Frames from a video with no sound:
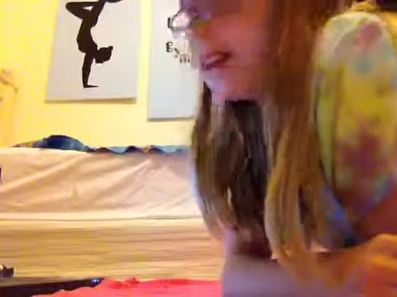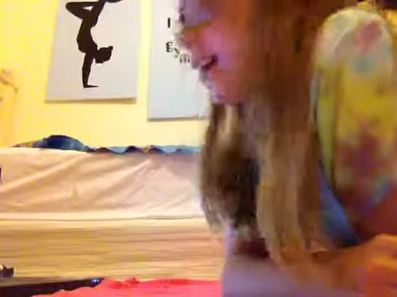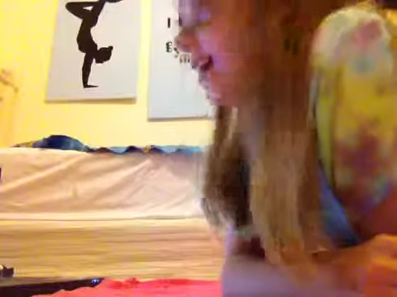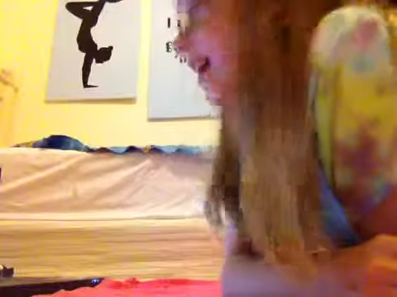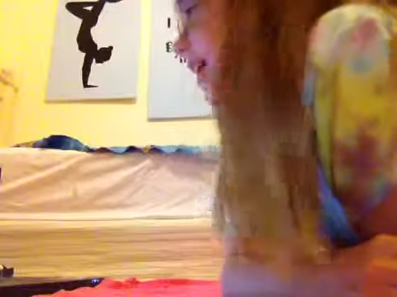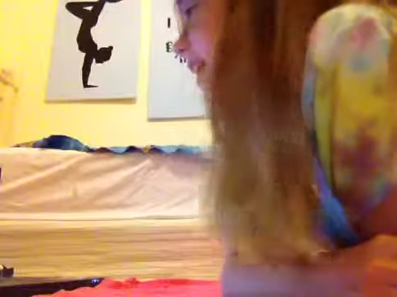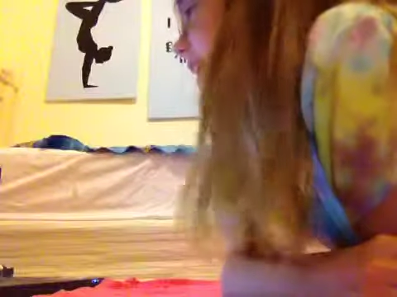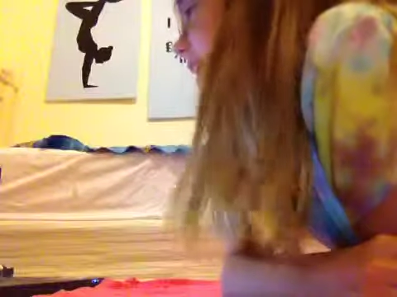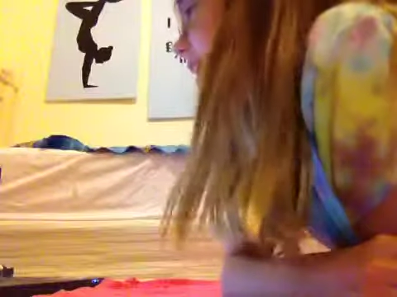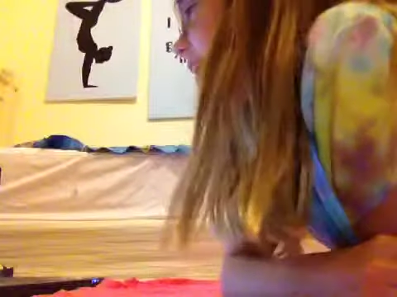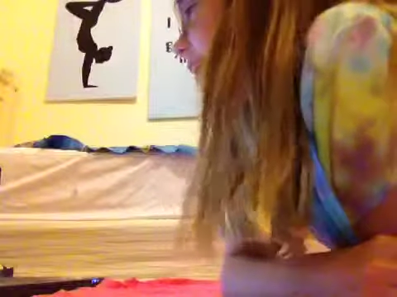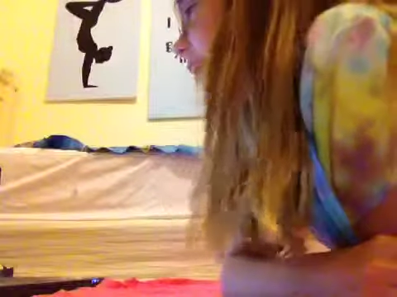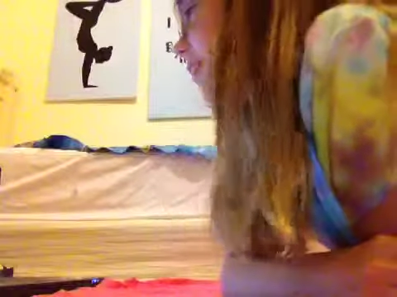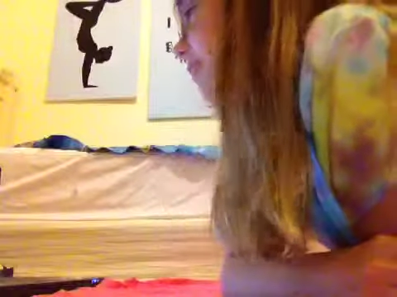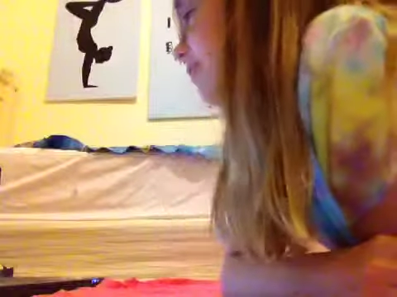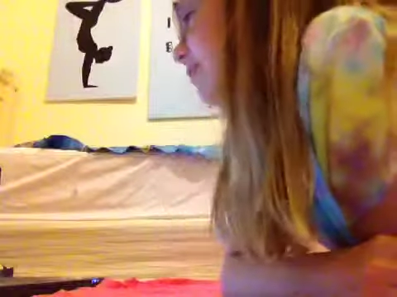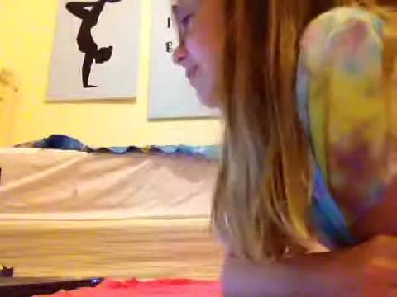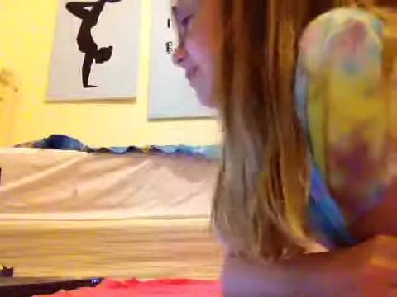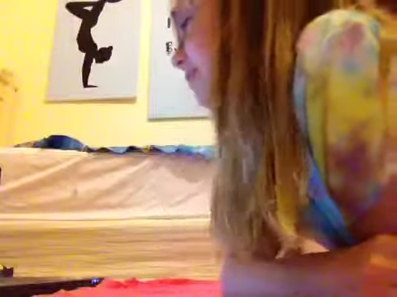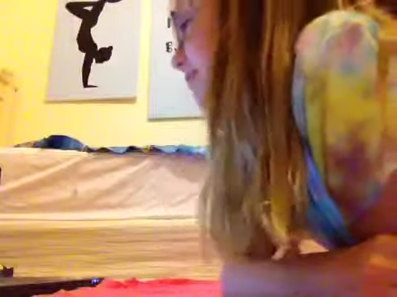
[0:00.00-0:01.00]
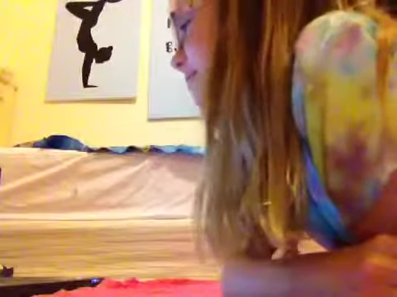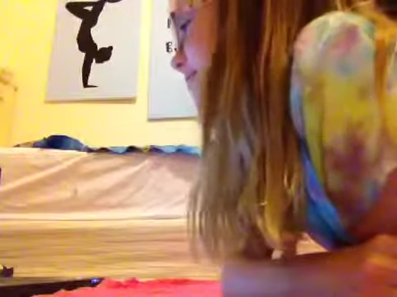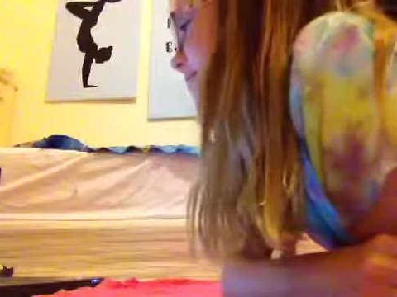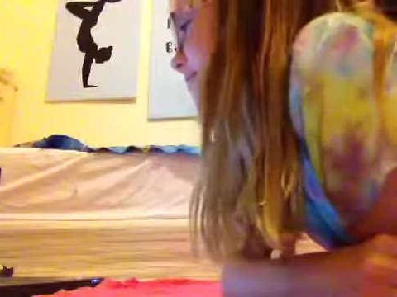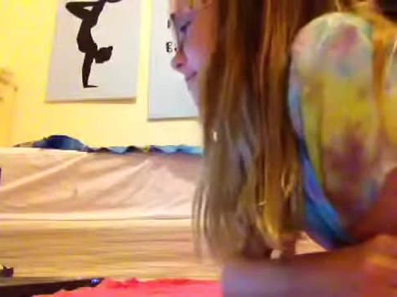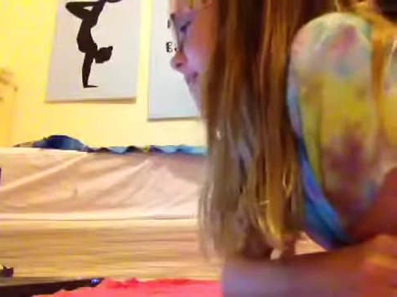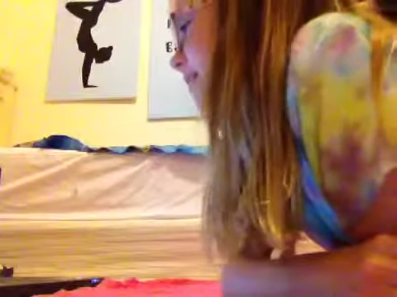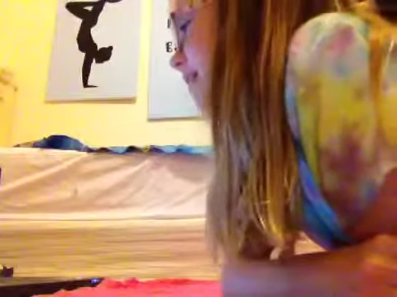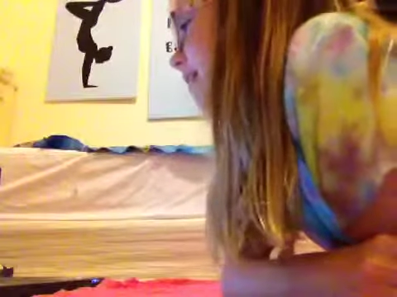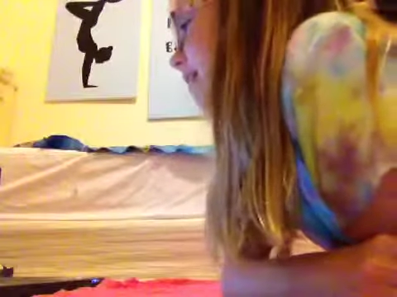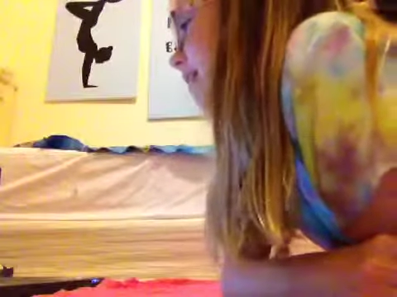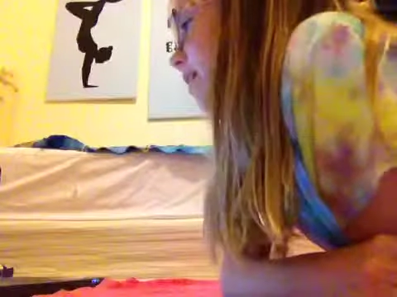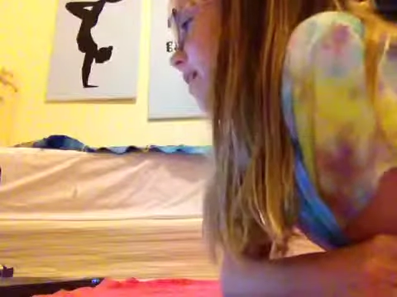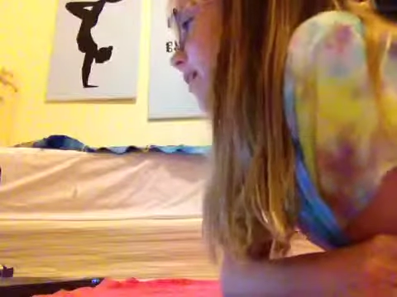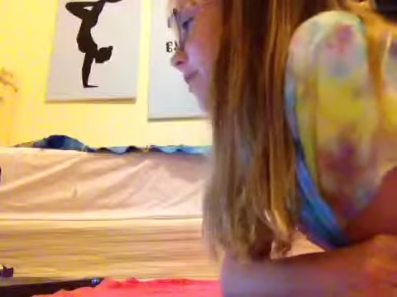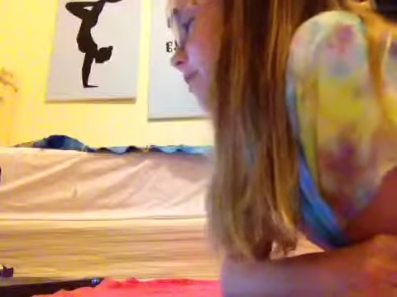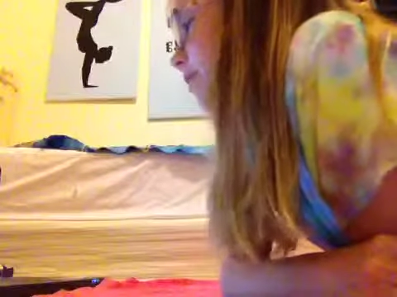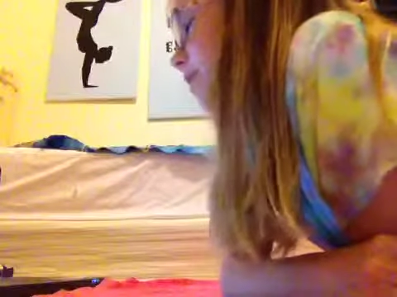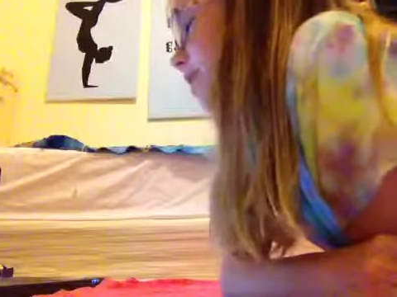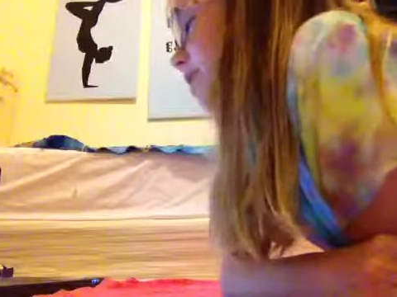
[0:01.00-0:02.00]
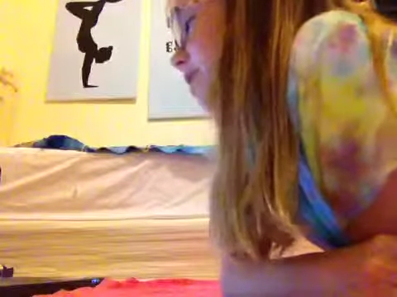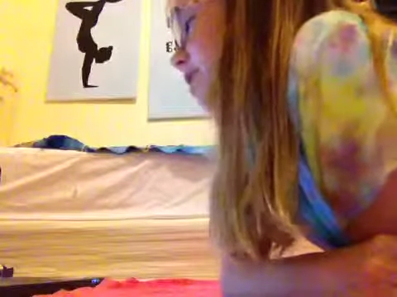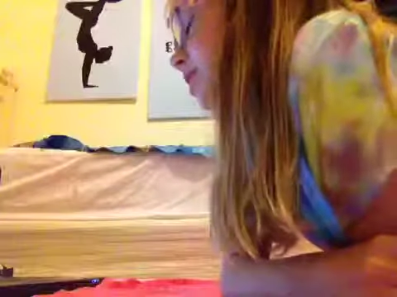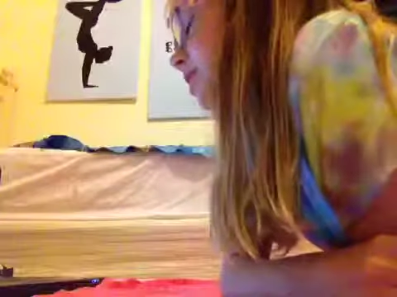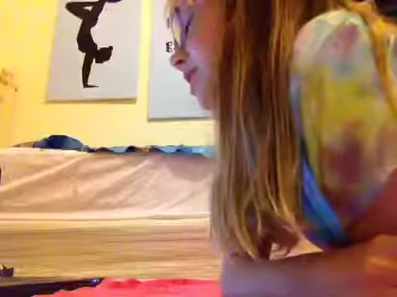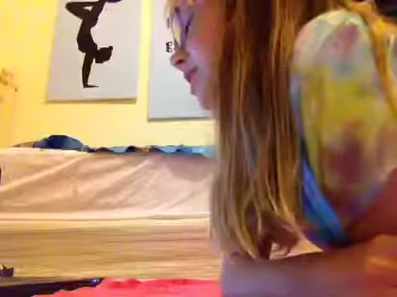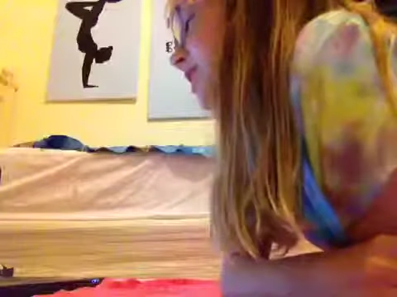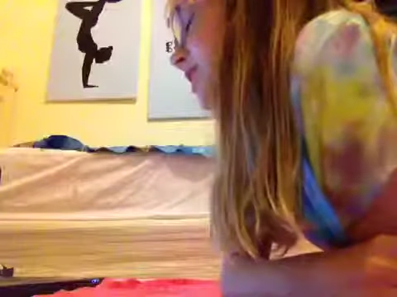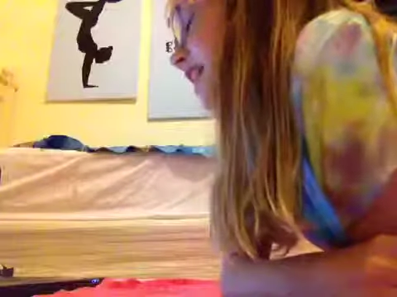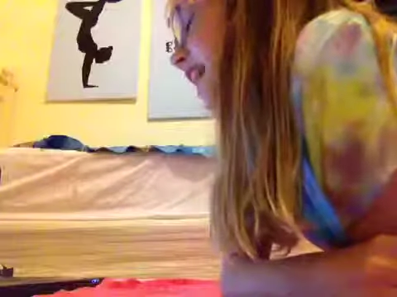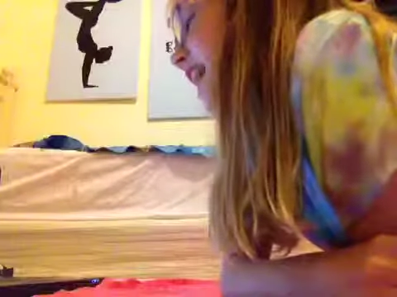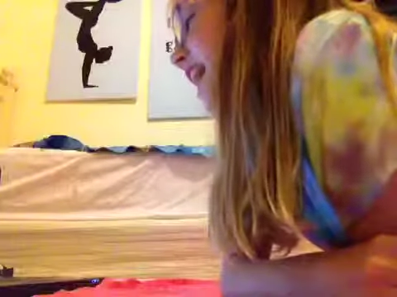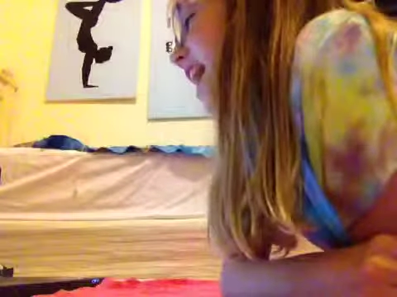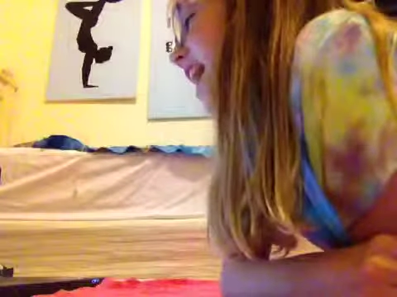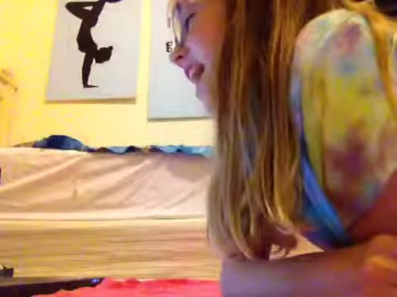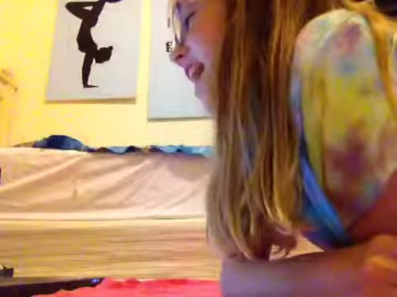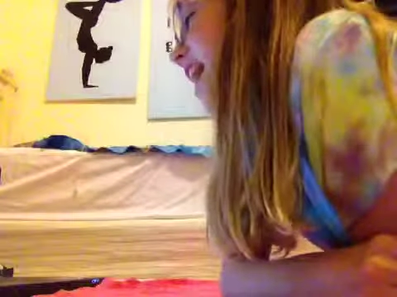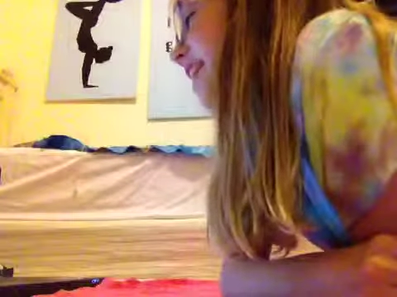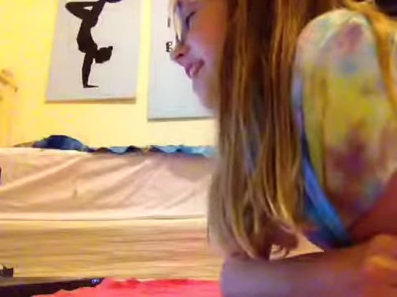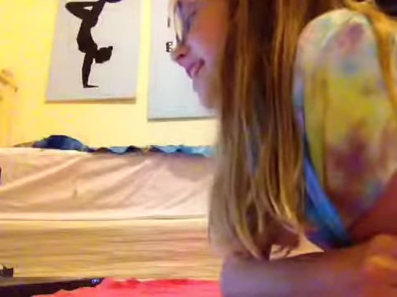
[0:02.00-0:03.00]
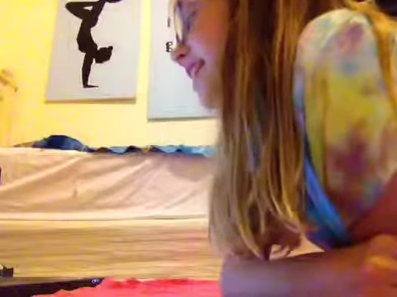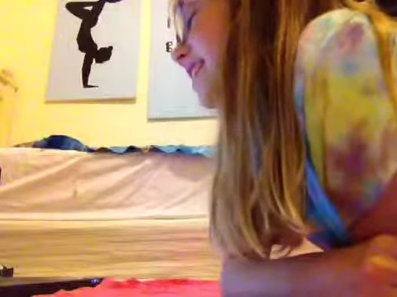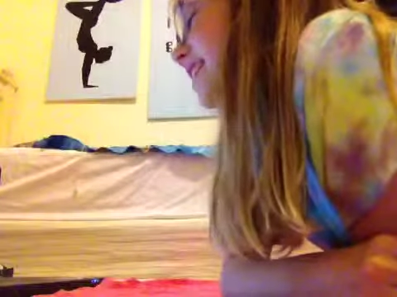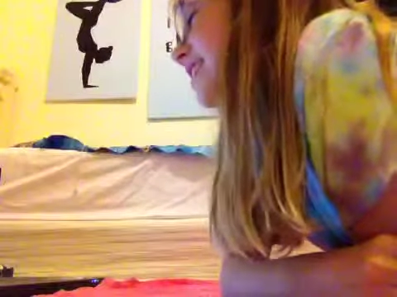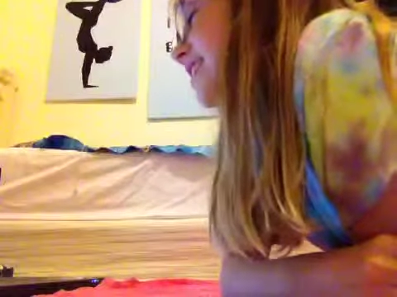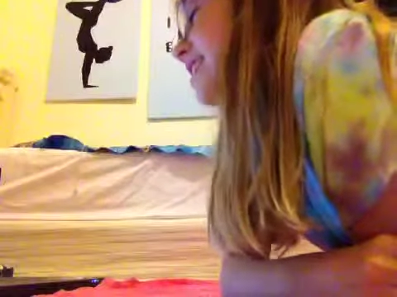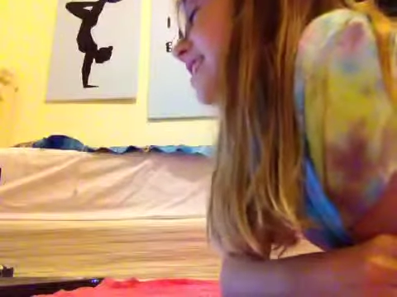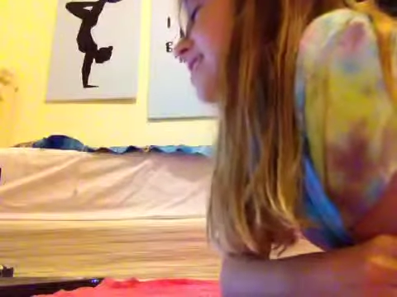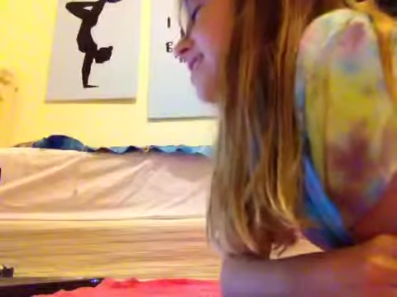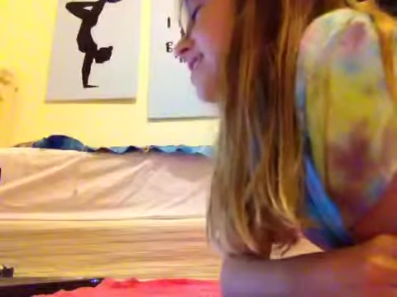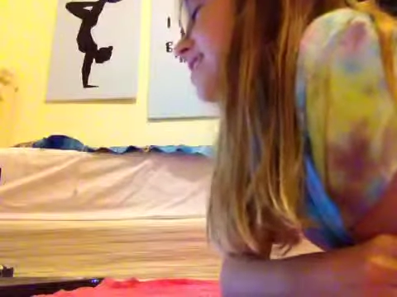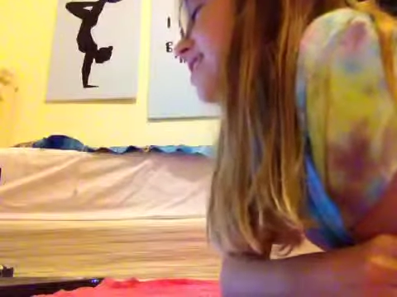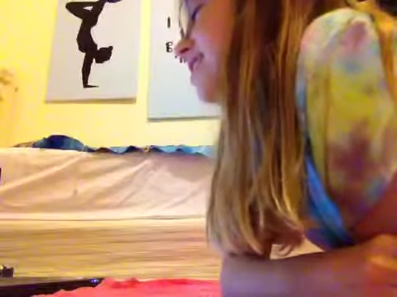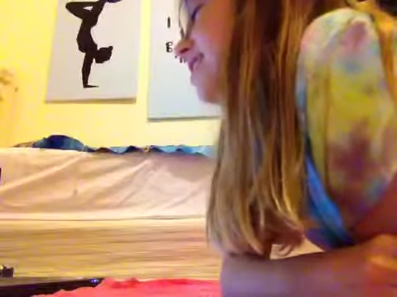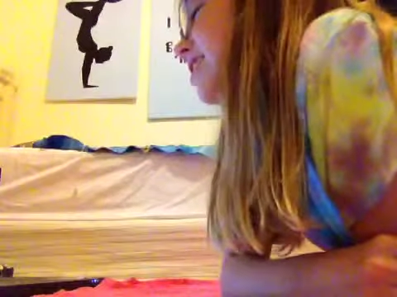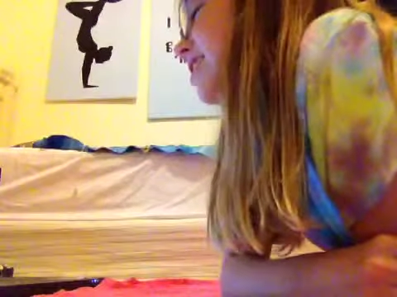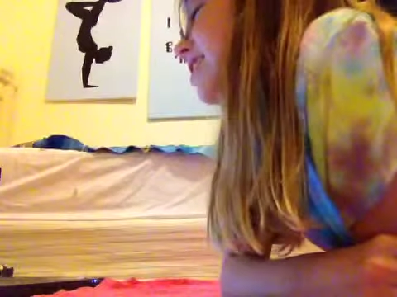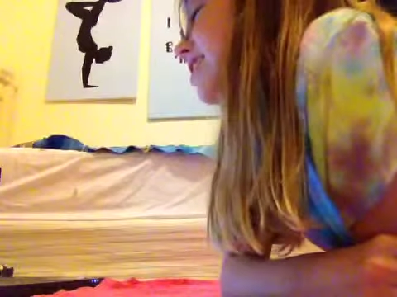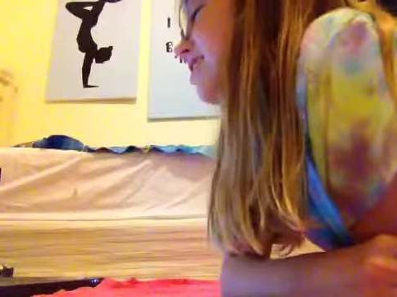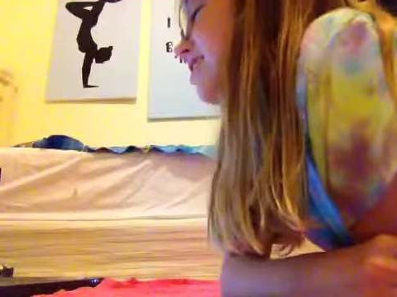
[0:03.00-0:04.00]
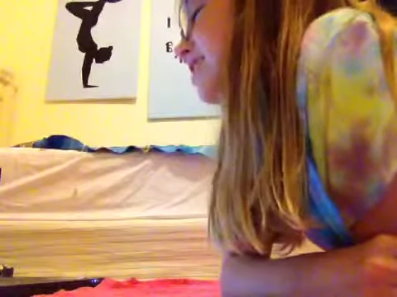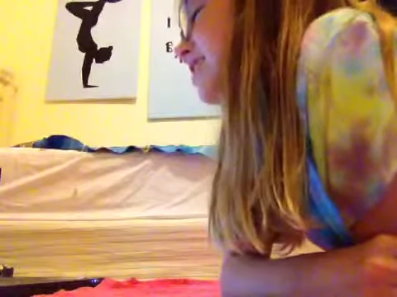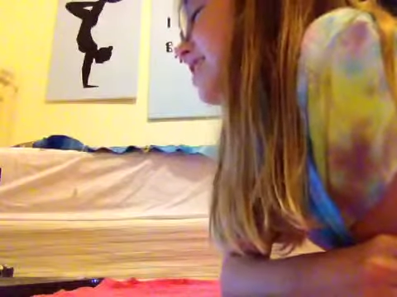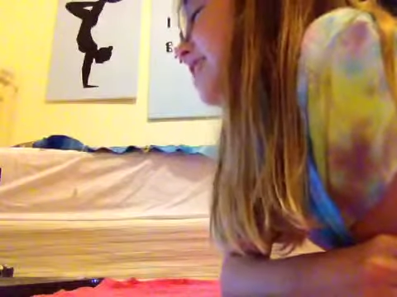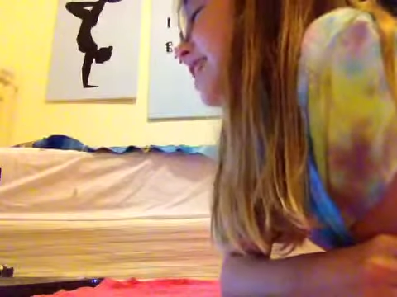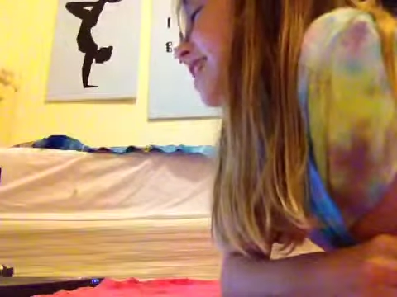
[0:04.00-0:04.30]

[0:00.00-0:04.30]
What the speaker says: (no speaker visible)